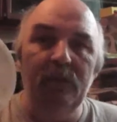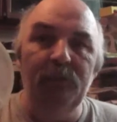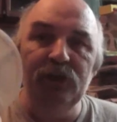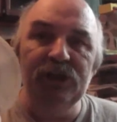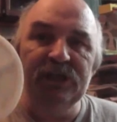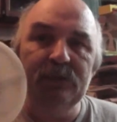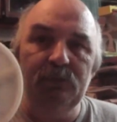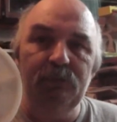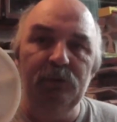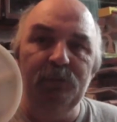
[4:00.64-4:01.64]
the bush
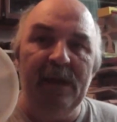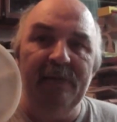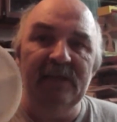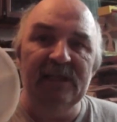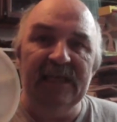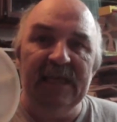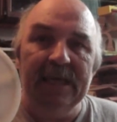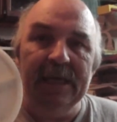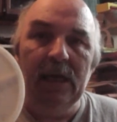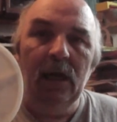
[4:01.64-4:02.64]
bearings in
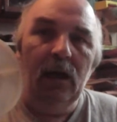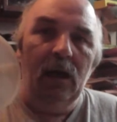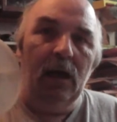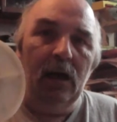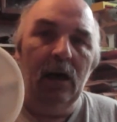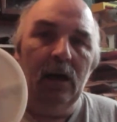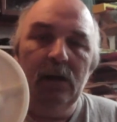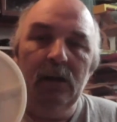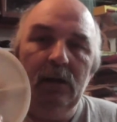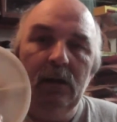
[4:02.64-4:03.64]
here are